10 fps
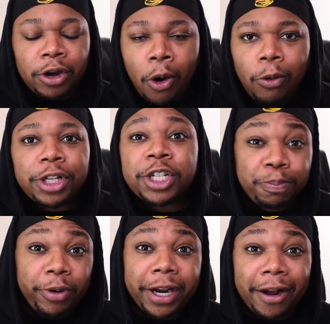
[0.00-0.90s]
cults
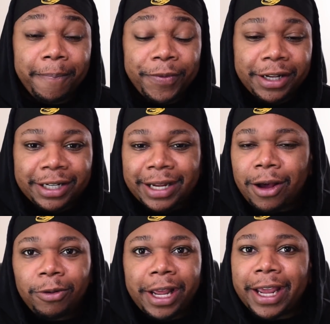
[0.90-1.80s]
spring up. This is
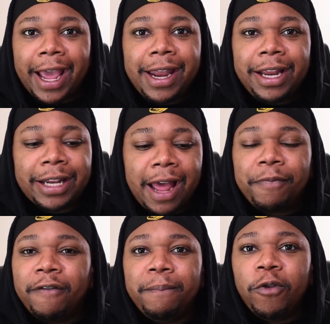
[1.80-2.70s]
how like any
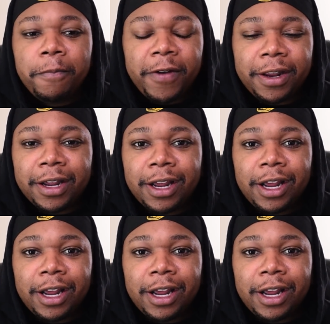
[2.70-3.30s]
type of movement